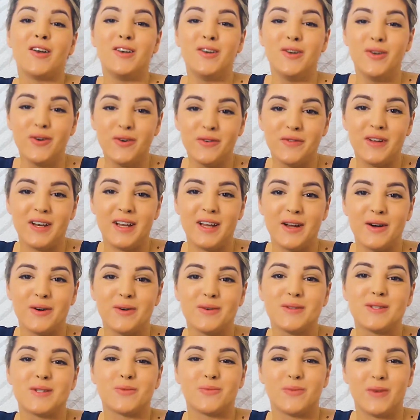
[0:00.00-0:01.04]
on new
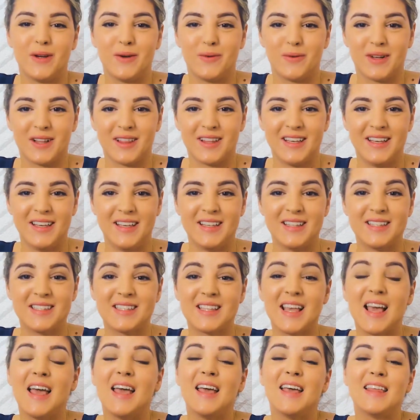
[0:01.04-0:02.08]
videos we release.
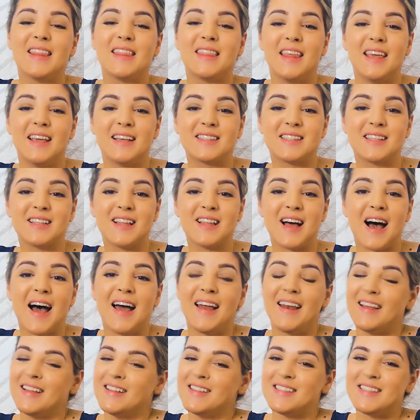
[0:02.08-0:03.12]
Thanks a
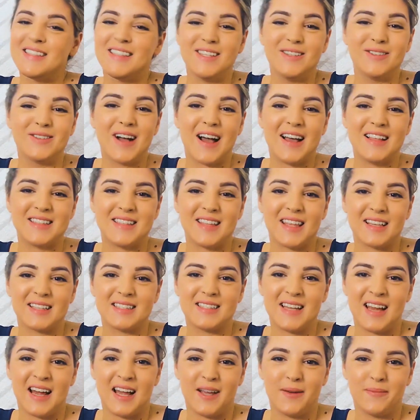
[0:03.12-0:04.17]
lot and see you guys
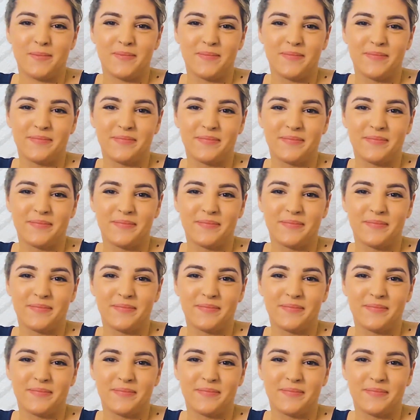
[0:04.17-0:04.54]
next time.